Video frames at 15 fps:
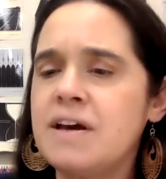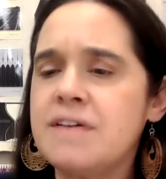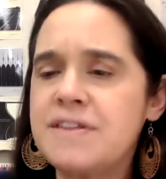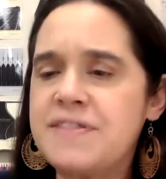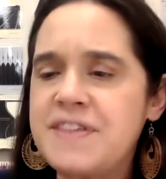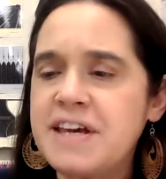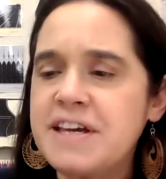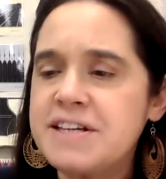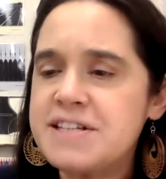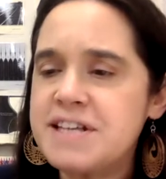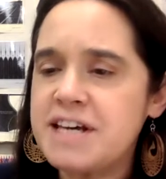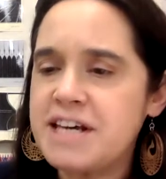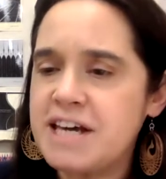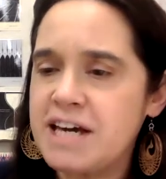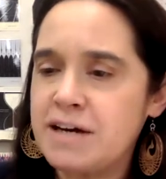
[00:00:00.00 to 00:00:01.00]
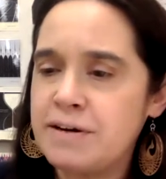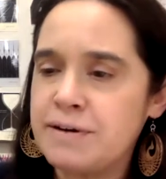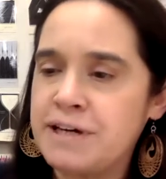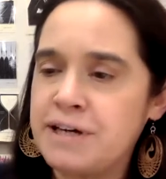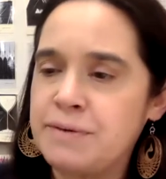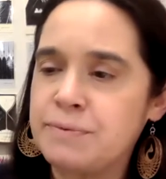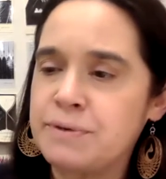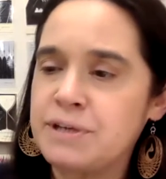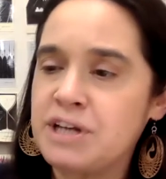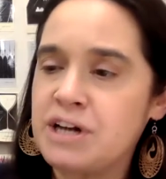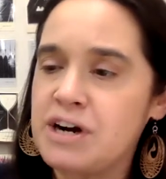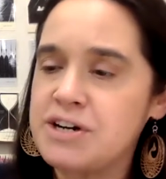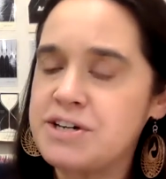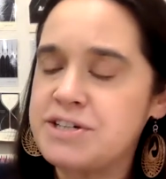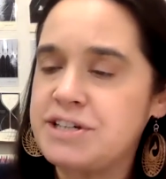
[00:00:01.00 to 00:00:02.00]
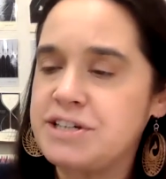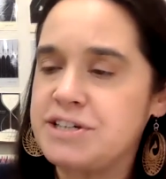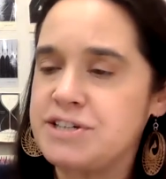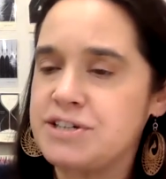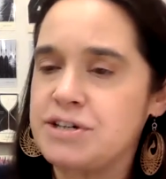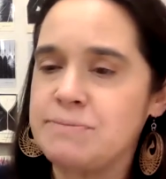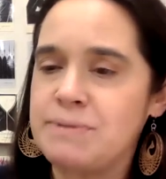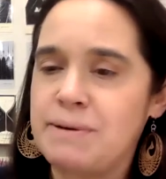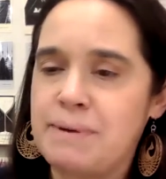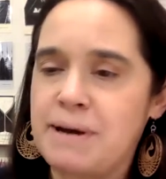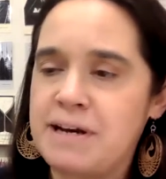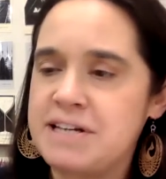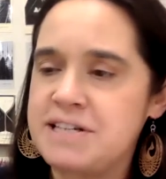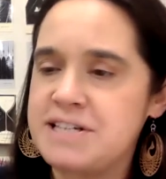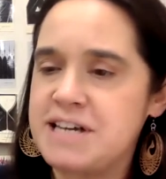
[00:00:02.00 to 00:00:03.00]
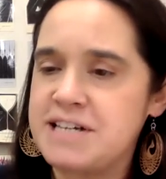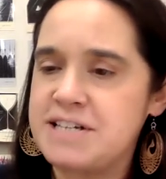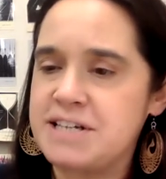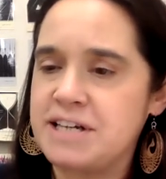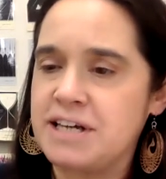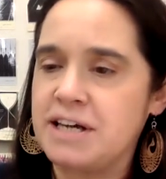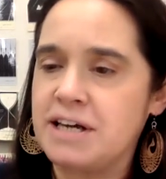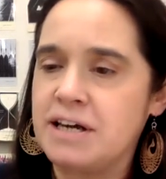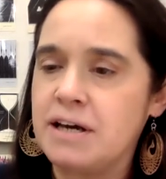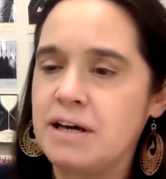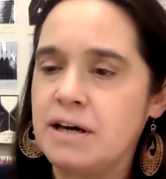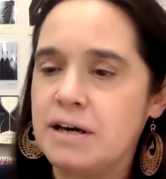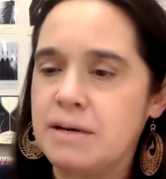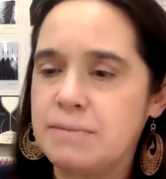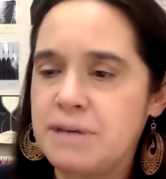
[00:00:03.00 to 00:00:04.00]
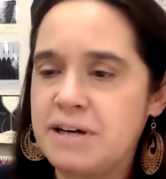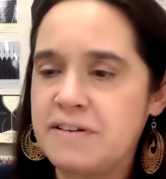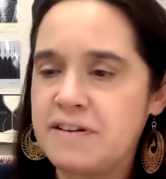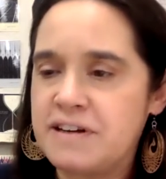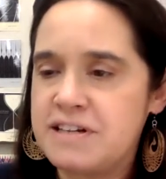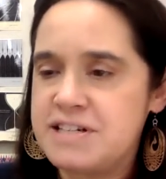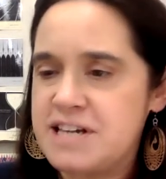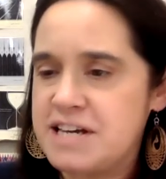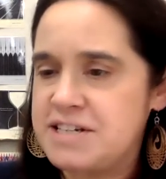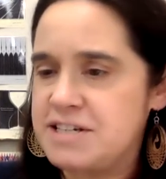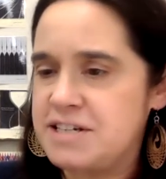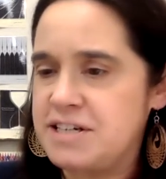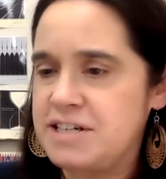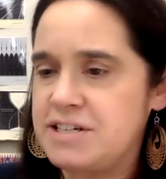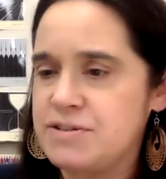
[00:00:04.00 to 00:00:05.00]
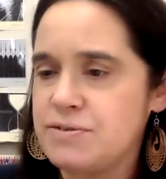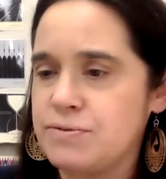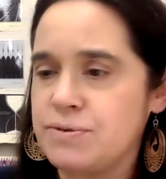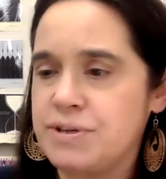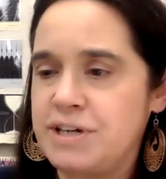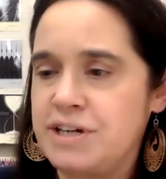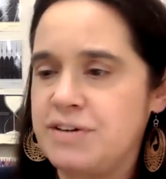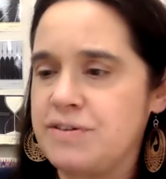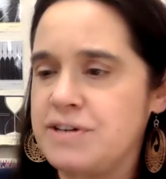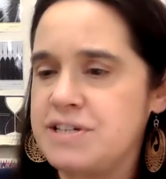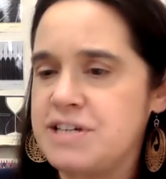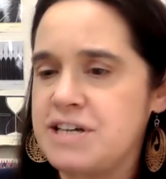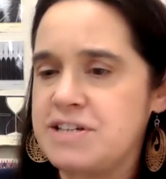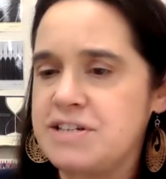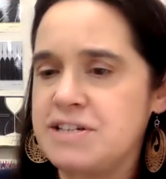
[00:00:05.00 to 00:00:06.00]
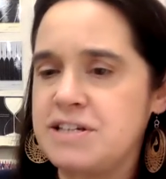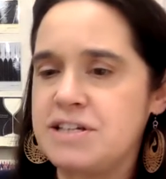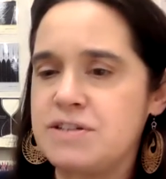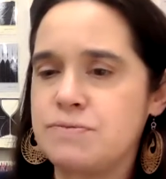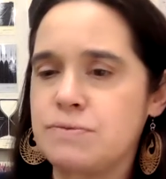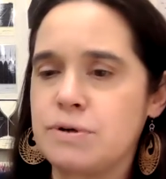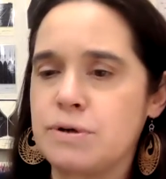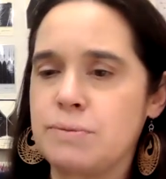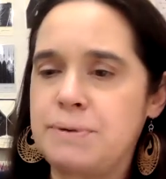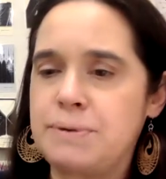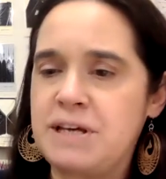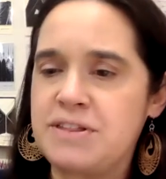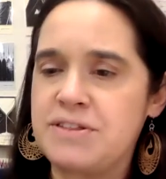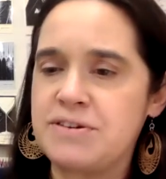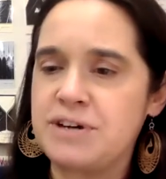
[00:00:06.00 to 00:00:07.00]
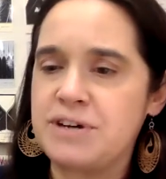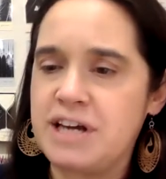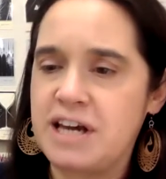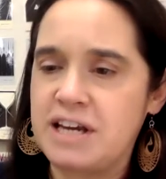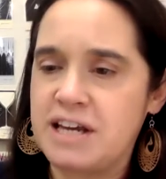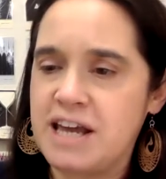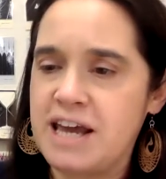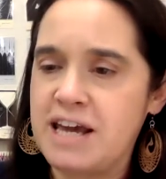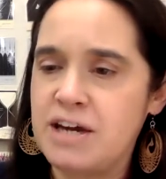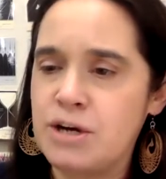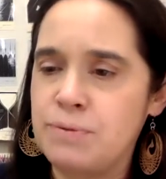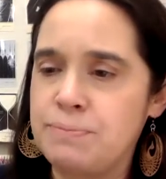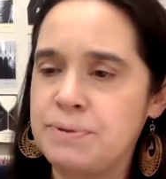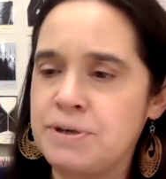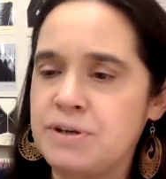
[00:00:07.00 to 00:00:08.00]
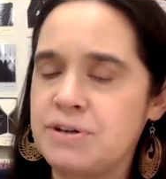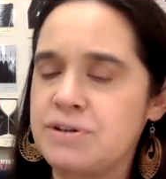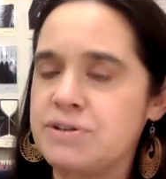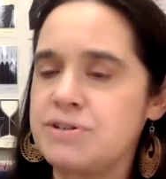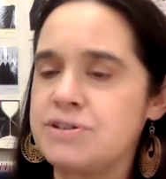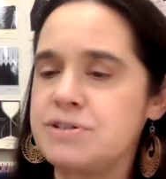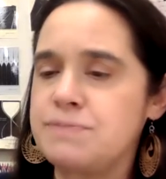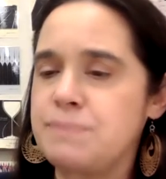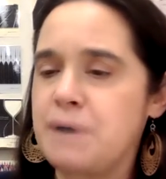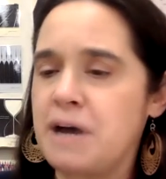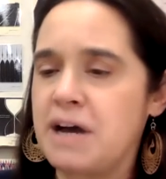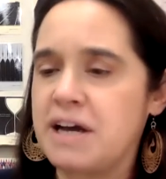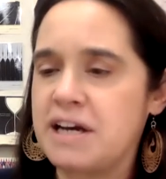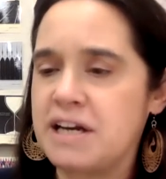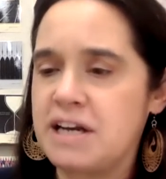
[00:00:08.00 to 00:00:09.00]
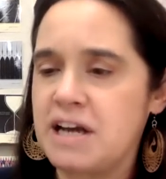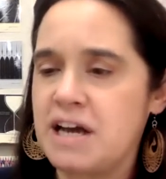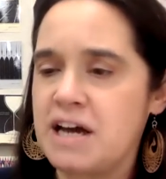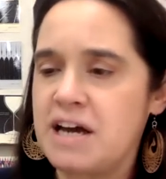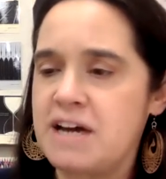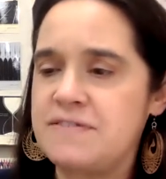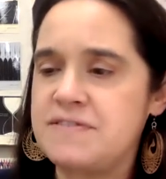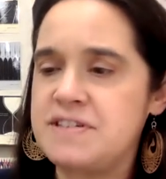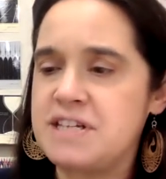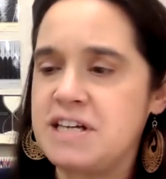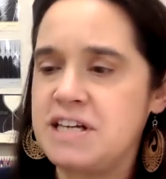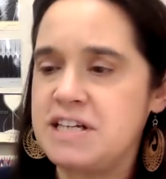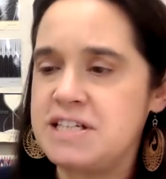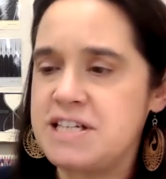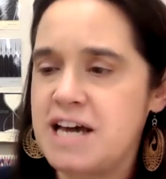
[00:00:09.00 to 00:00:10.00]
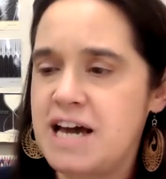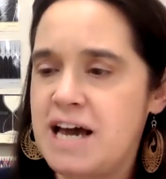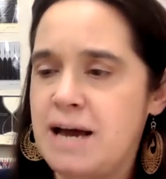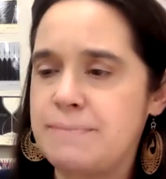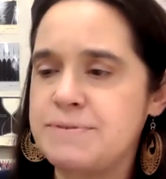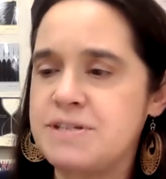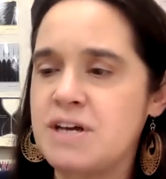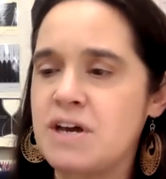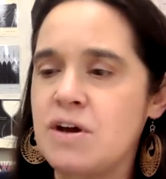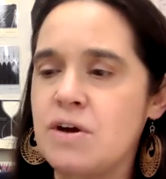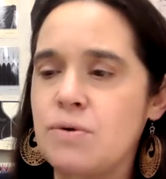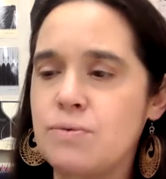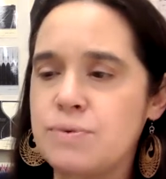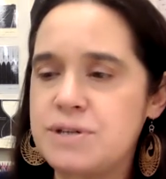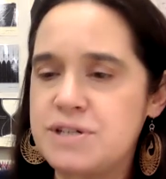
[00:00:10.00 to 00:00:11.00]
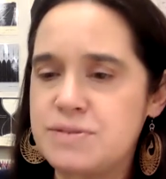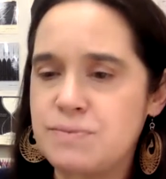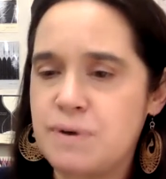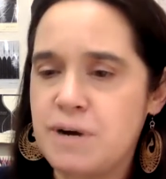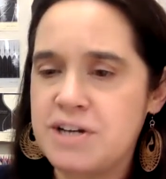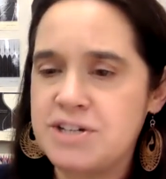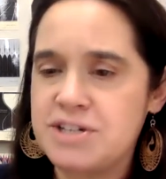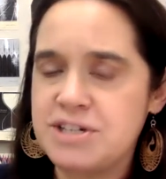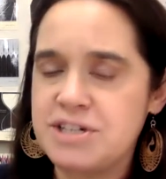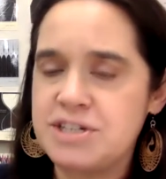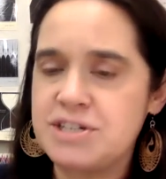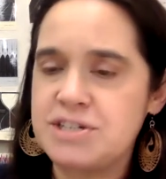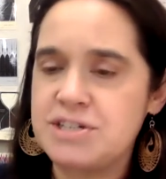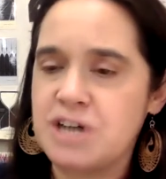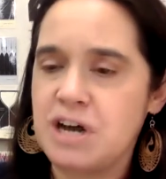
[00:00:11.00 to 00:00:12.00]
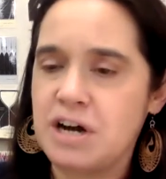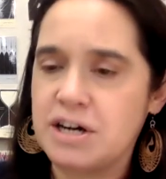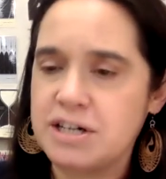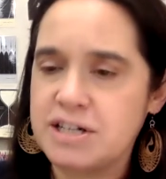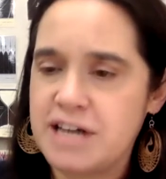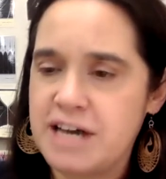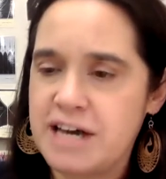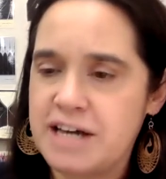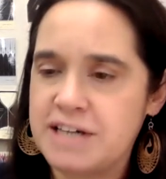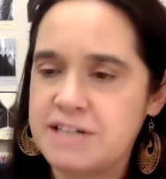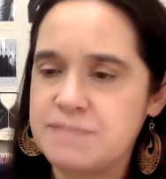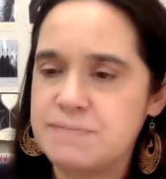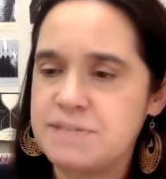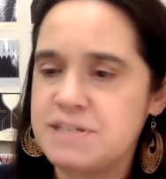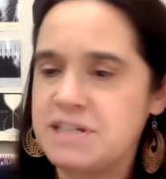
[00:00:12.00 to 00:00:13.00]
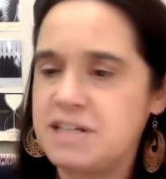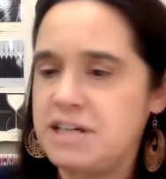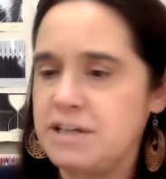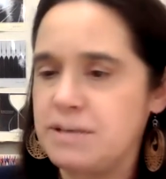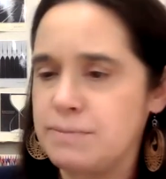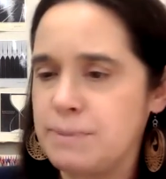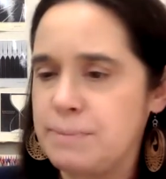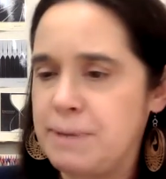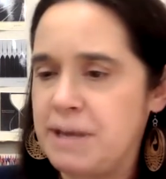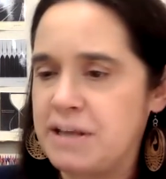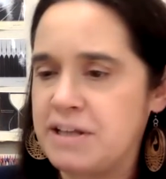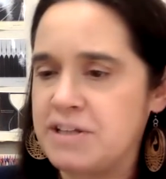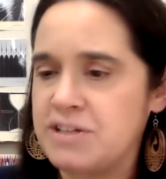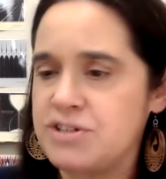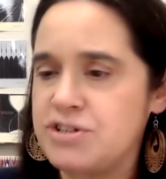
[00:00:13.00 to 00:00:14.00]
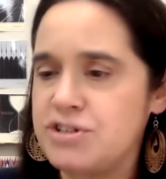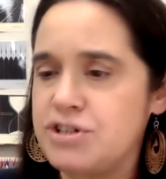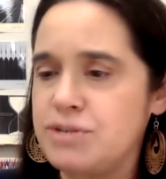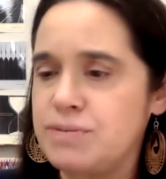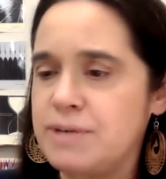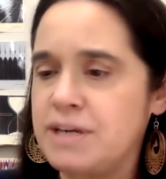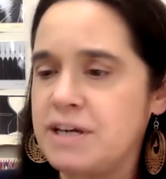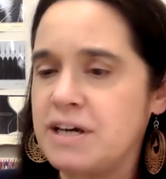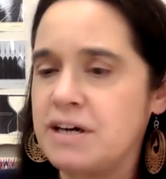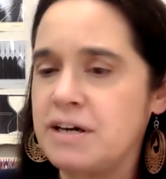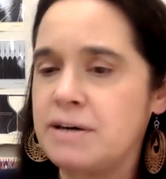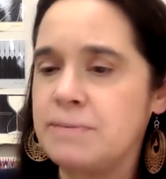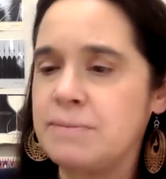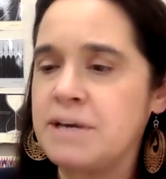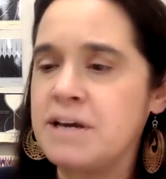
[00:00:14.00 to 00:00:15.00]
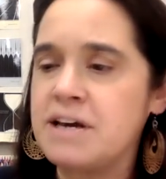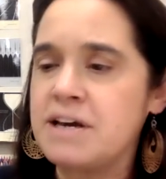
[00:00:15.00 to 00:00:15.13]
The things they carried were largely determined by necessity. Among the necessities or near necessities were P 38 can openers, pocket knives, heat tabs, wristwatches, dog tags, mosquito repellent, chewing gum,